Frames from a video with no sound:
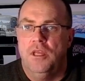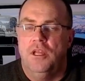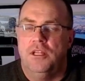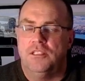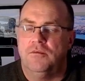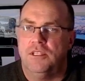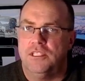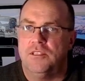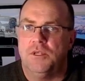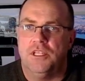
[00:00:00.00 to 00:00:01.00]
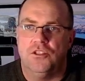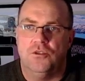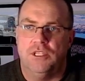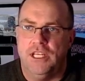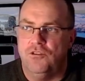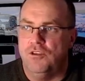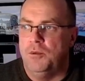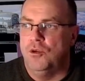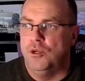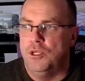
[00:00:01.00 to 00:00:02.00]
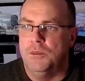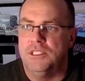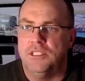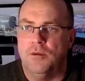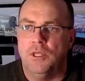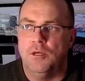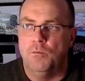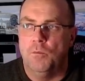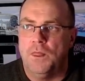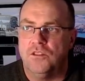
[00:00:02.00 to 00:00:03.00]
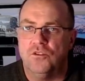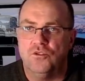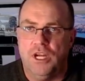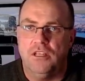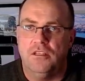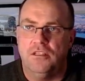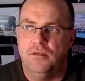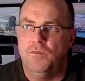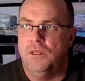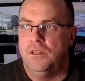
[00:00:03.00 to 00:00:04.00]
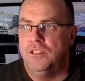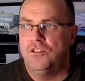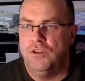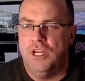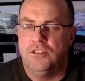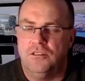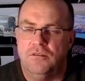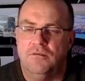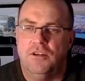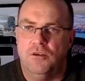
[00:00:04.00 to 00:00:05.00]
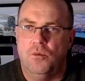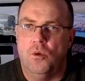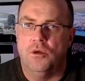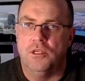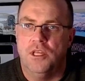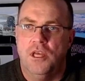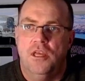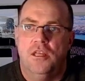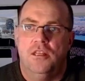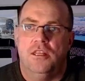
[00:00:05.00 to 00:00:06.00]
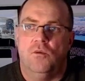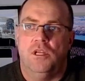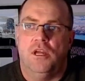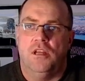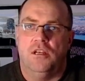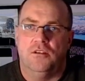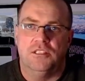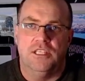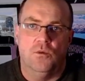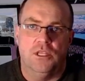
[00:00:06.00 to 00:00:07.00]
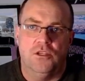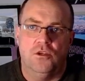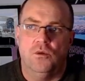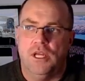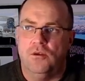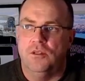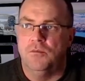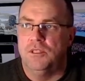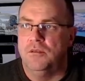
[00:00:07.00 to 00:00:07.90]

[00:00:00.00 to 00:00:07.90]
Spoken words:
And sometimes it's because you were daydreaming or you missed something. So distractions are very important, that we understand what they do and how to limit them.